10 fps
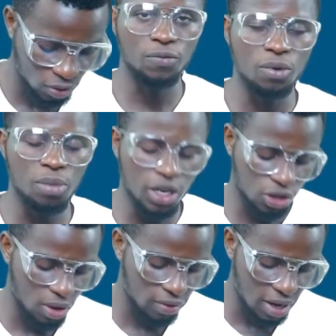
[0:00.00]
If we
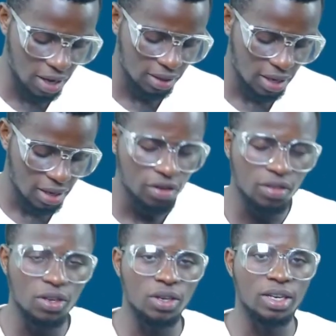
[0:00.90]
make sure that
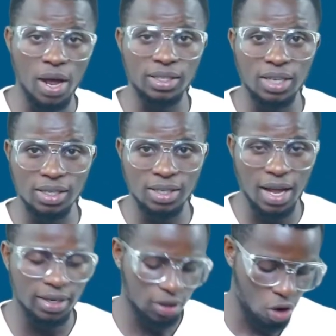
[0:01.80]
everything on the right hand
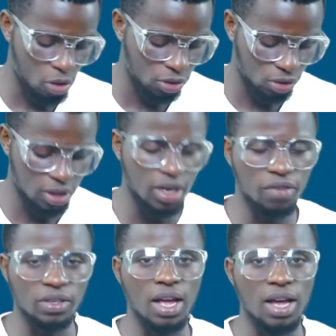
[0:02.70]
side comes to the
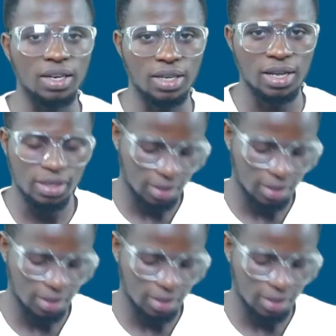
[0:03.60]
left hand